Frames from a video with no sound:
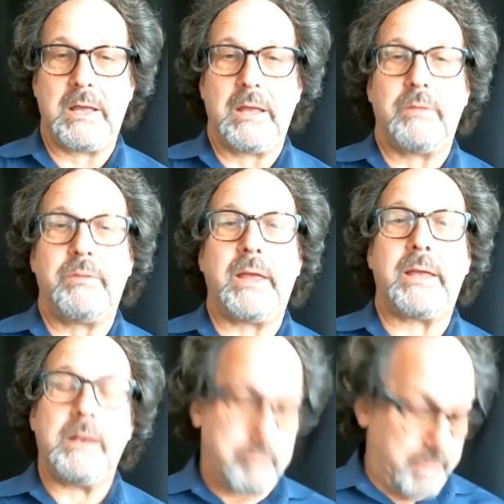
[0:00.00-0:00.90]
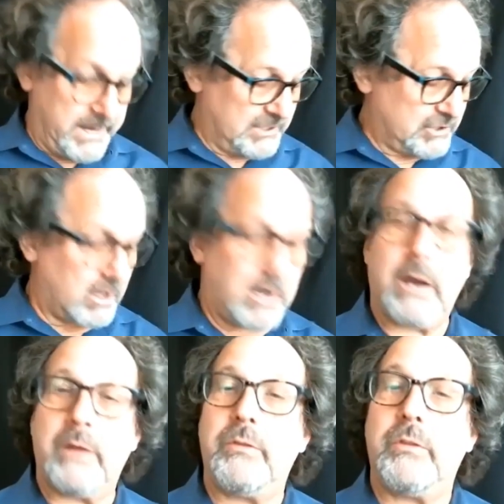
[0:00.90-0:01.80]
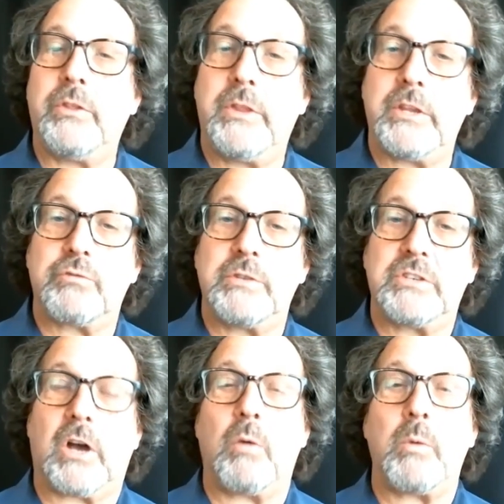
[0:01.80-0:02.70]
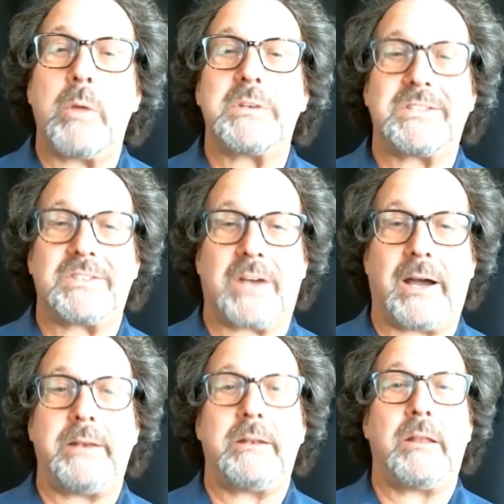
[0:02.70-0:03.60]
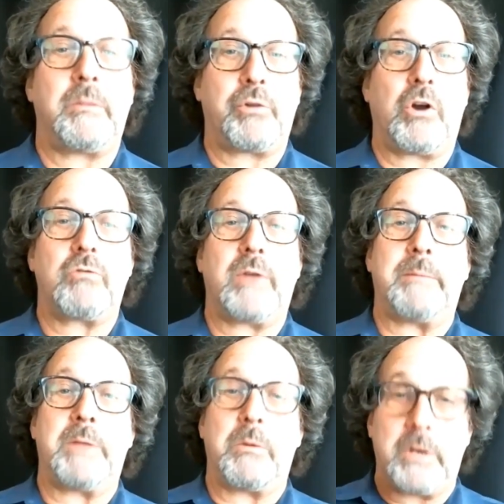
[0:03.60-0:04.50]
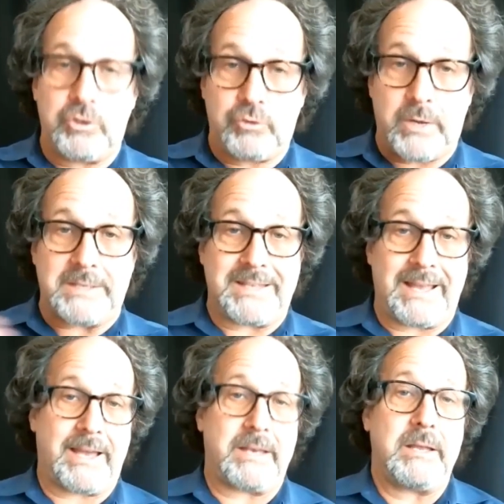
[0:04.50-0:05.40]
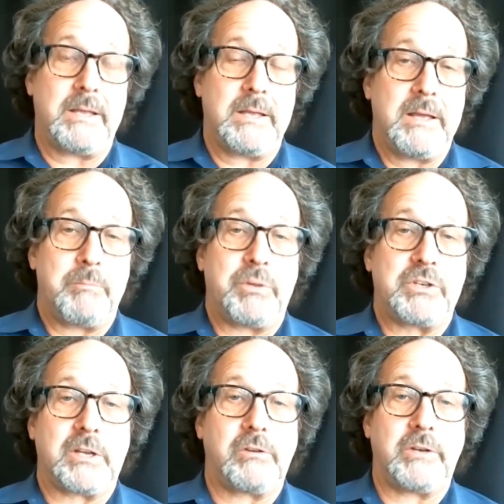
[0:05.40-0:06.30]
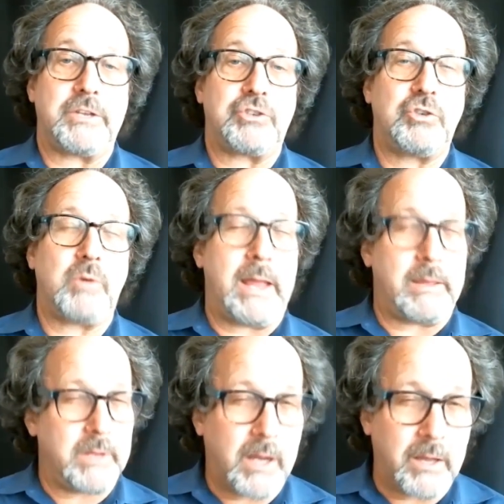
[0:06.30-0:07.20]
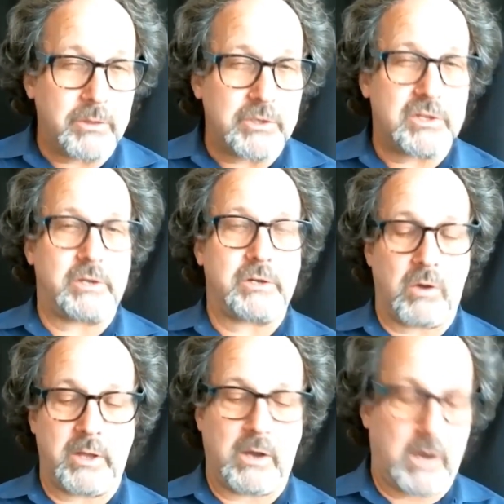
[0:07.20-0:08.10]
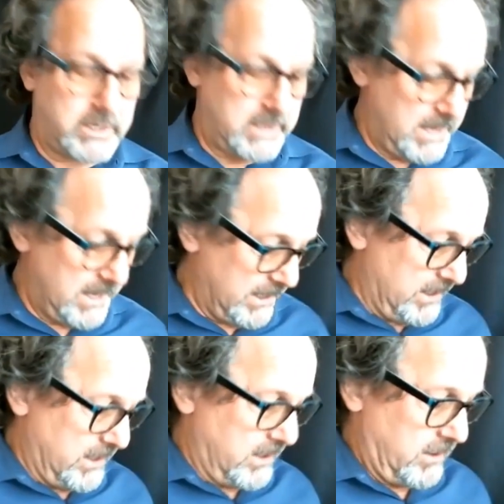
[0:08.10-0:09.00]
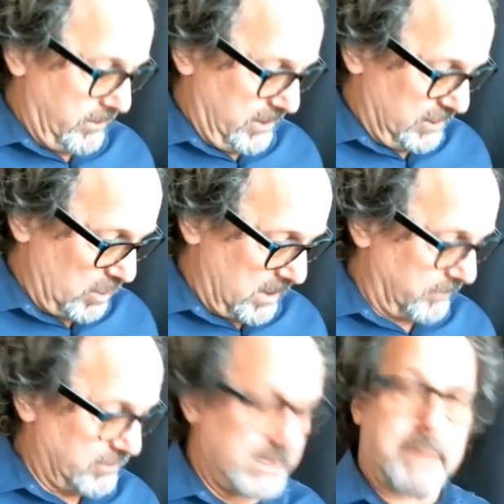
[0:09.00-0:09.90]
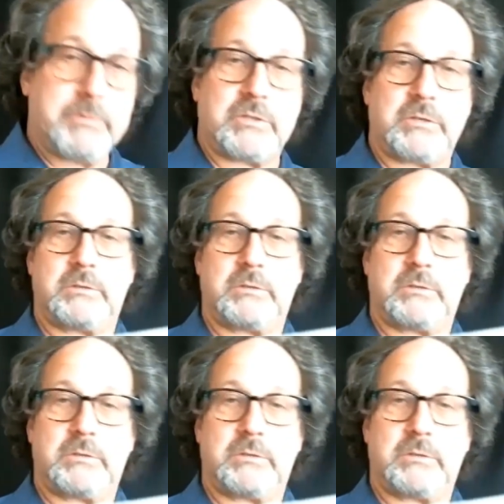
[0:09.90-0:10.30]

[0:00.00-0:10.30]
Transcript: Then based on this result, we would design the program that would address that particular issue and the others that are going on in the 12 steps.